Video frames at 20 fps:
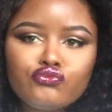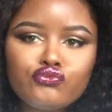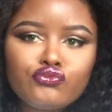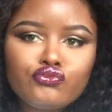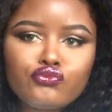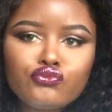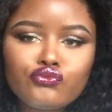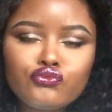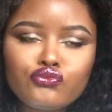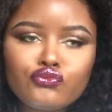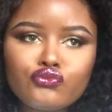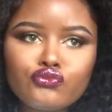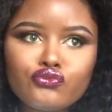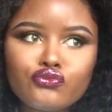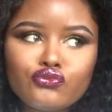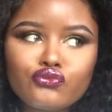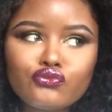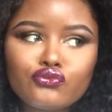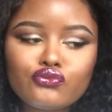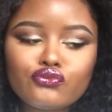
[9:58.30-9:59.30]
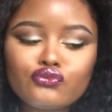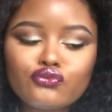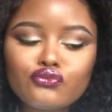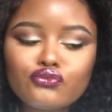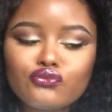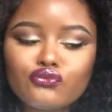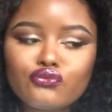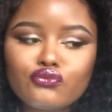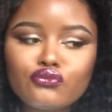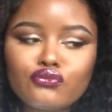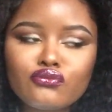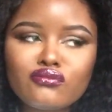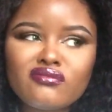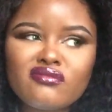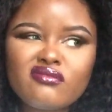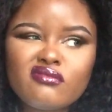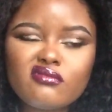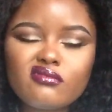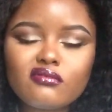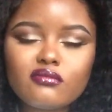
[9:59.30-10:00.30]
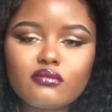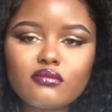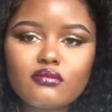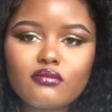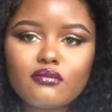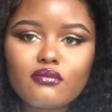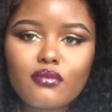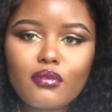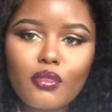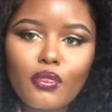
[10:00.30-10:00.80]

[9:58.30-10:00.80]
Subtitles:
No one is speaking in this clip.